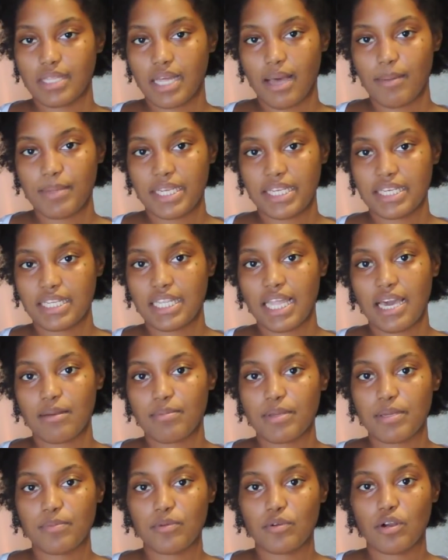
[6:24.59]
I mean, a lot
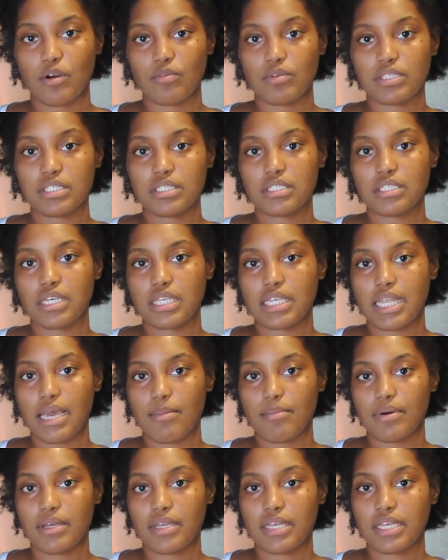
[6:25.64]
of people don't really study
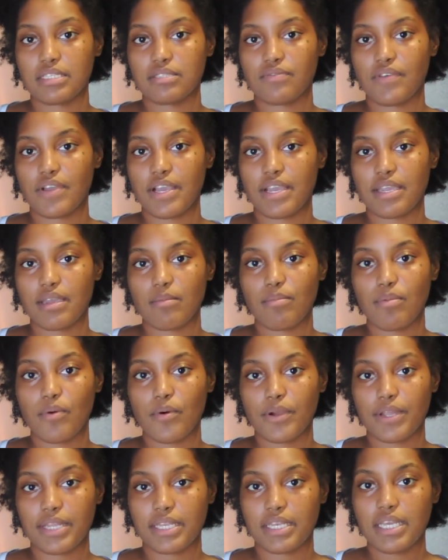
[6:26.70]
that, but it's very
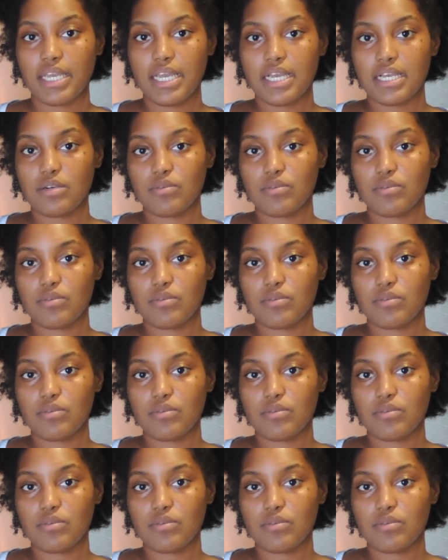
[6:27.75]
important